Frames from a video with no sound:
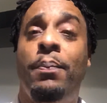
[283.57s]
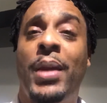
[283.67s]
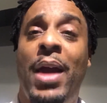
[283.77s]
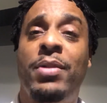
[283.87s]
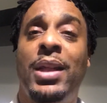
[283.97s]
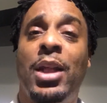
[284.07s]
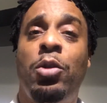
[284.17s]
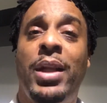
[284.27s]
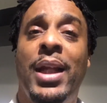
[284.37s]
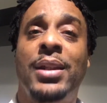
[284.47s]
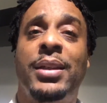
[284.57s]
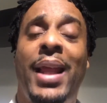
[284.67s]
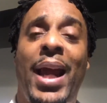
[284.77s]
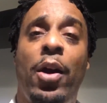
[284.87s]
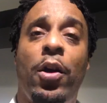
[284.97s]
everything you need is
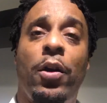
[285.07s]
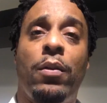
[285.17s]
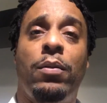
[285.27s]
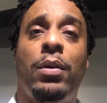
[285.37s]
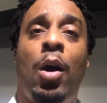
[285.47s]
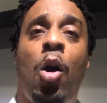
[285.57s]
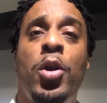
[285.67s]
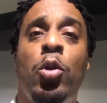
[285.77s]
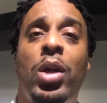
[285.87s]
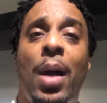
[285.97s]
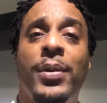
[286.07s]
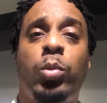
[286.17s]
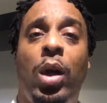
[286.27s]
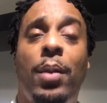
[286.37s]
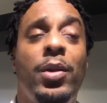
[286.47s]
there. All newcomers,
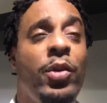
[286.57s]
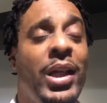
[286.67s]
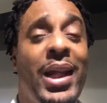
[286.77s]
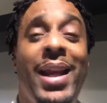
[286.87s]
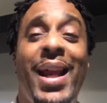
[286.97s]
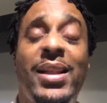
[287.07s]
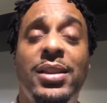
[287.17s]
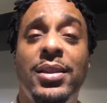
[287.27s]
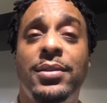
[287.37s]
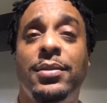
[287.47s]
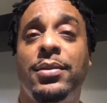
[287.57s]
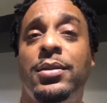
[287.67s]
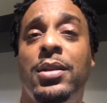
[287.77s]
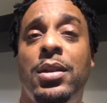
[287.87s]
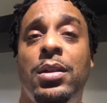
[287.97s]
welcome to Reallionaire Nation.
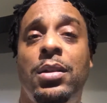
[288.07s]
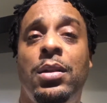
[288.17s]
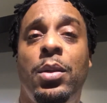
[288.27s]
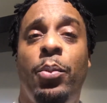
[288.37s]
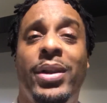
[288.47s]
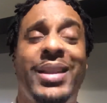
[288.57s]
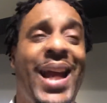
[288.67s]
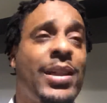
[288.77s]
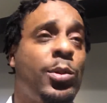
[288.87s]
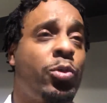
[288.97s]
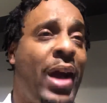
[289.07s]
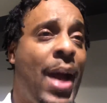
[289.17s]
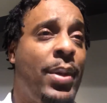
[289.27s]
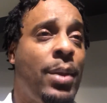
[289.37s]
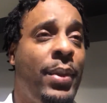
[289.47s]
Press like, subscribe,
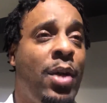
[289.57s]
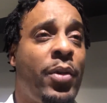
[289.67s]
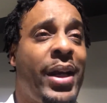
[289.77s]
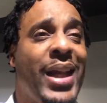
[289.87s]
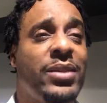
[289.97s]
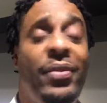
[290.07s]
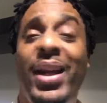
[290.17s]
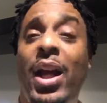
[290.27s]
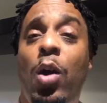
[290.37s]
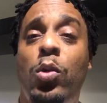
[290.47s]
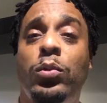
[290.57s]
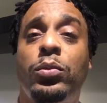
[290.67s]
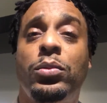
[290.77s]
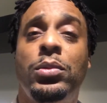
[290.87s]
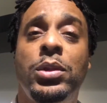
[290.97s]
hit the bell for the next video.
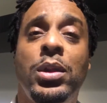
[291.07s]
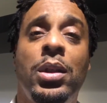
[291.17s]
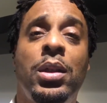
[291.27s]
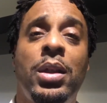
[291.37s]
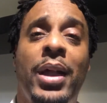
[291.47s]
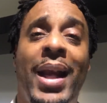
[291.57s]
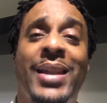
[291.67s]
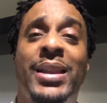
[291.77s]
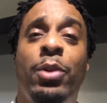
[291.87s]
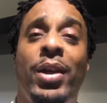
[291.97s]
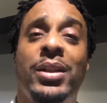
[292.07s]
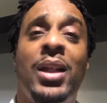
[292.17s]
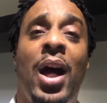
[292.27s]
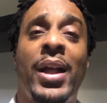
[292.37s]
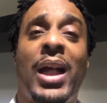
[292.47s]
And I see the rest of
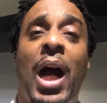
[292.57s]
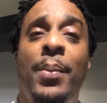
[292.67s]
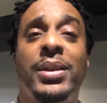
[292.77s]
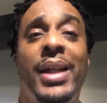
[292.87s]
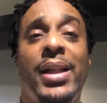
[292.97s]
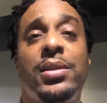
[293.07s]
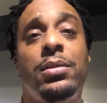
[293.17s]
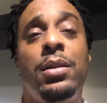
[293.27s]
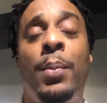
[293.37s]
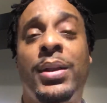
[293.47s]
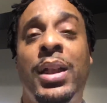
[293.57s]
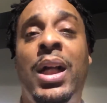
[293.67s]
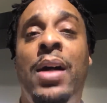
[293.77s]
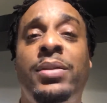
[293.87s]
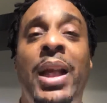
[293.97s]
y'all in the comment section. Much
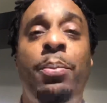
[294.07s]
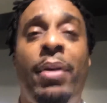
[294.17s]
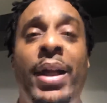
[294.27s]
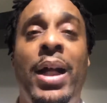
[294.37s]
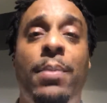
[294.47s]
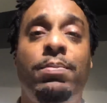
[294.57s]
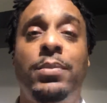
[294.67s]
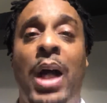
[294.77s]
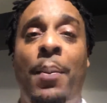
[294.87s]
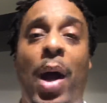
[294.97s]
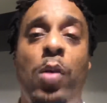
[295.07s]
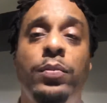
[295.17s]
love, stay prayed up. I'm out.